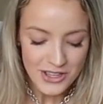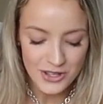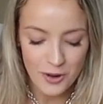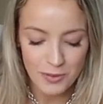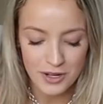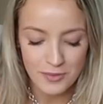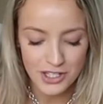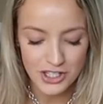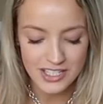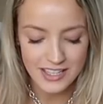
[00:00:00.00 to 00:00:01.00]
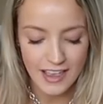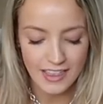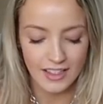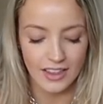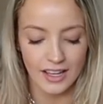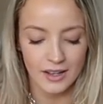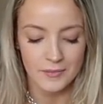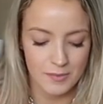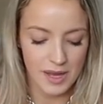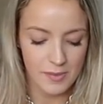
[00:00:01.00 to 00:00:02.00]
So I'll pretty much just say that
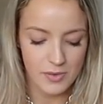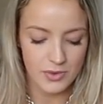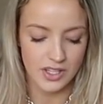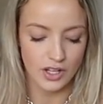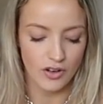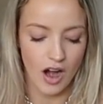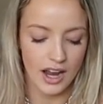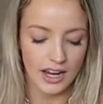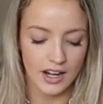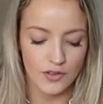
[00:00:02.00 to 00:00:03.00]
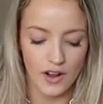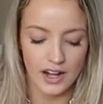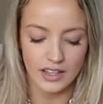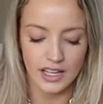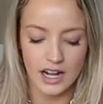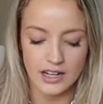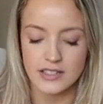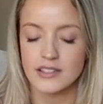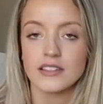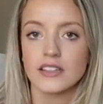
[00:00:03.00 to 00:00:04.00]
like the baby was like crying and I finally got
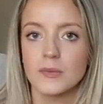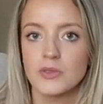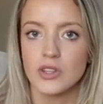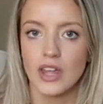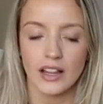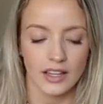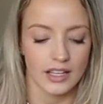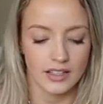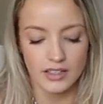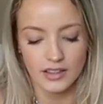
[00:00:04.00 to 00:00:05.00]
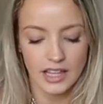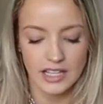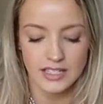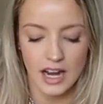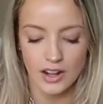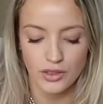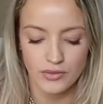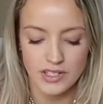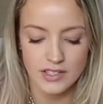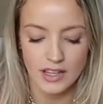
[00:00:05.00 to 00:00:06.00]
it to sleep so that like that's kind of the
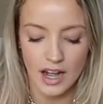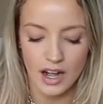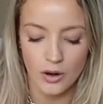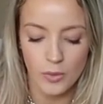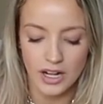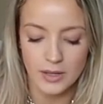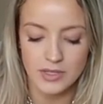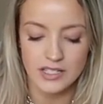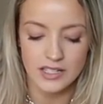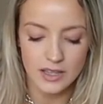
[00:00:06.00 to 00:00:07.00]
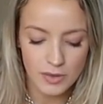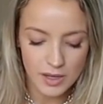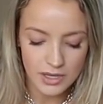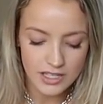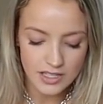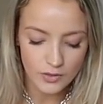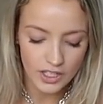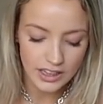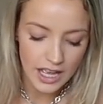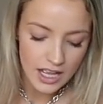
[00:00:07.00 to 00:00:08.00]
reason that I don't want him to see the baby and stuff
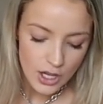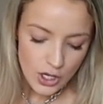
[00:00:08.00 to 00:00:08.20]
like that.